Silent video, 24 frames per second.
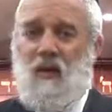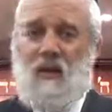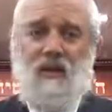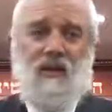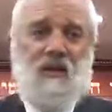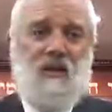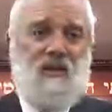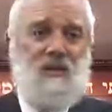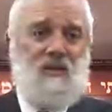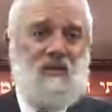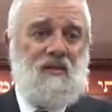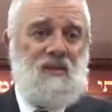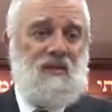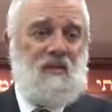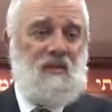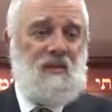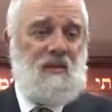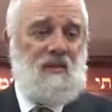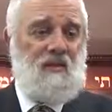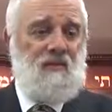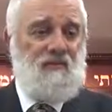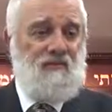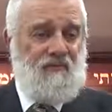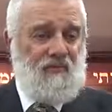it is
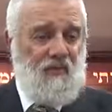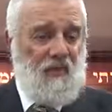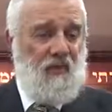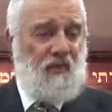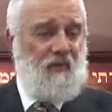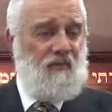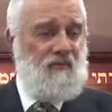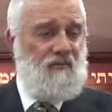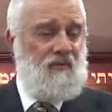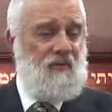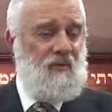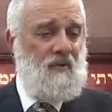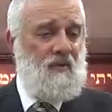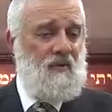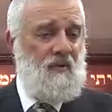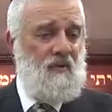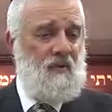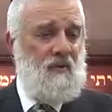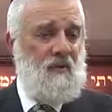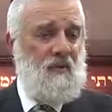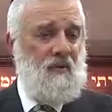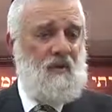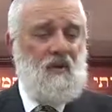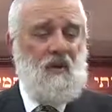involved
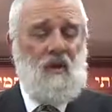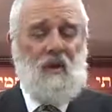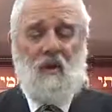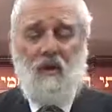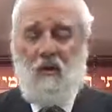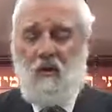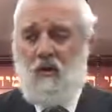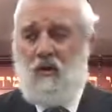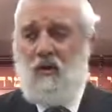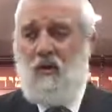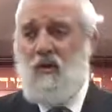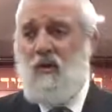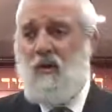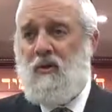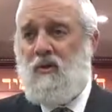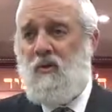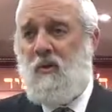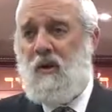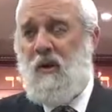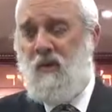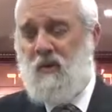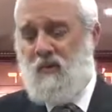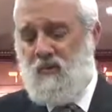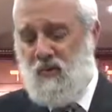in learning the
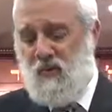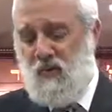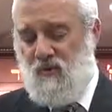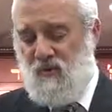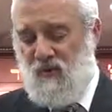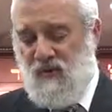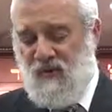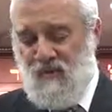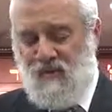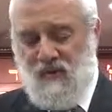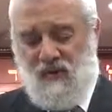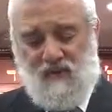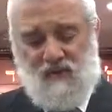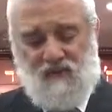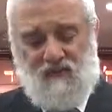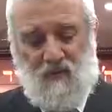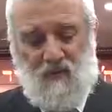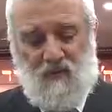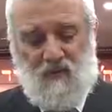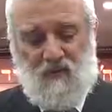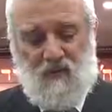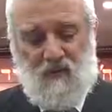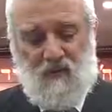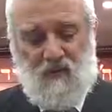Torah and observing the
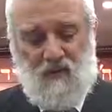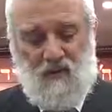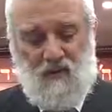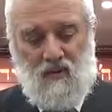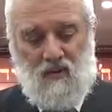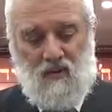mitzvot.